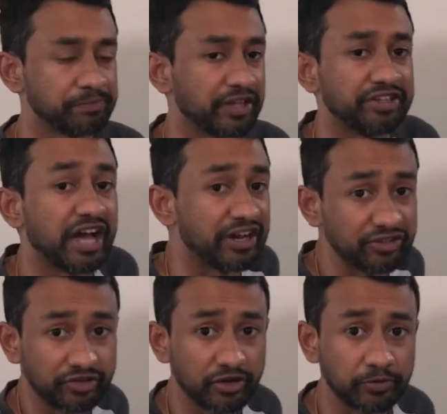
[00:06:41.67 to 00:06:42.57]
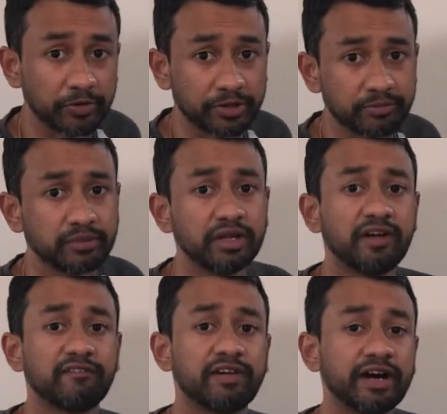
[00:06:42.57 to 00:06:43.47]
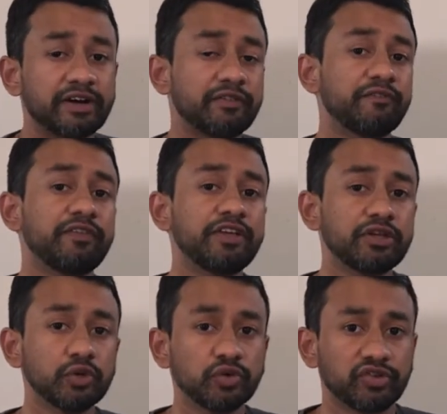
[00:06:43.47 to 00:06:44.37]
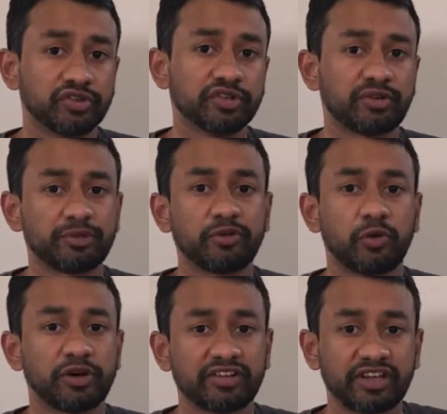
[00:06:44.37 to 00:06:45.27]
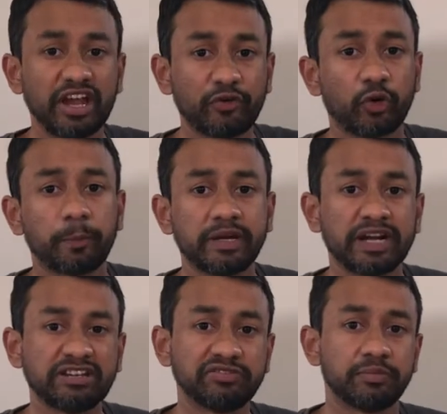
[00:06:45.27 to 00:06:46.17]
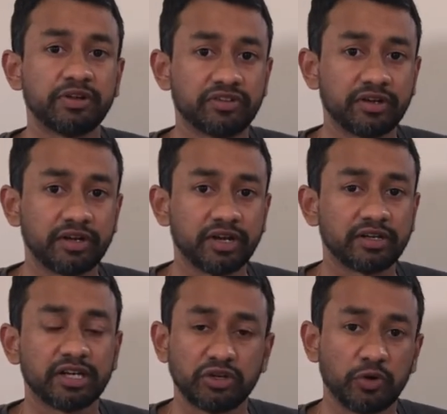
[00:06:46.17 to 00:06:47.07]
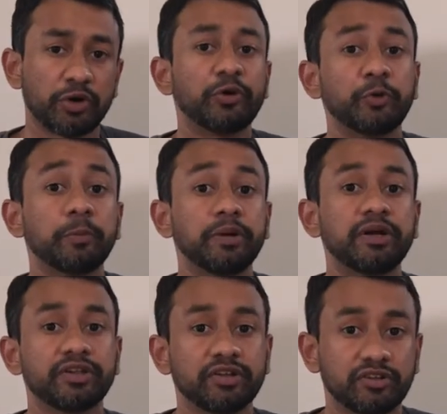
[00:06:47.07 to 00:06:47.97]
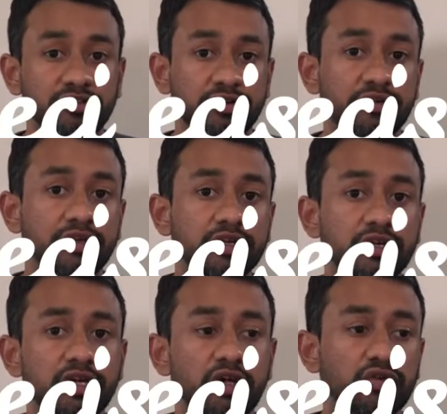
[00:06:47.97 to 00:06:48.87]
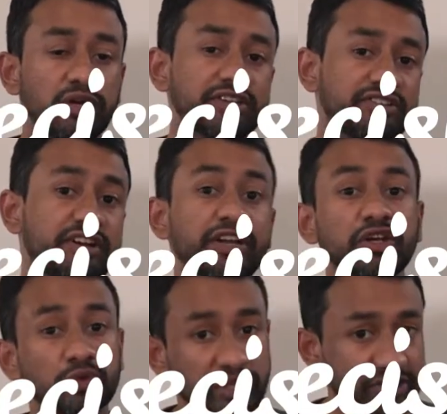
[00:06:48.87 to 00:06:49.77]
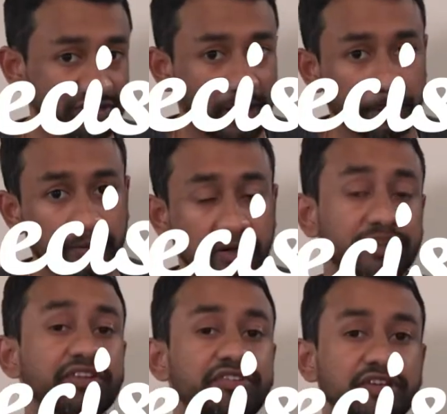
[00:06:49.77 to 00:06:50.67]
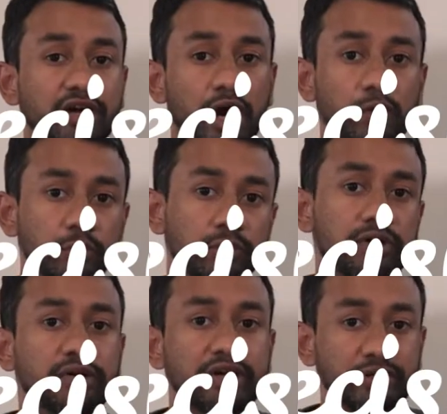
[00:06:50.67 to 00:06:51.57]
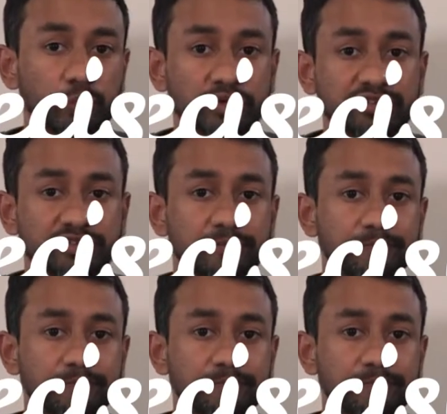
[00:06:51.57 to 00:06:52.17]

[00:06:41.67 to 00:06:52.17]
the ID3 algorithm, where we use something called as entropy and information gain in order to build the decision tree. So let's get into the example and then see how it works.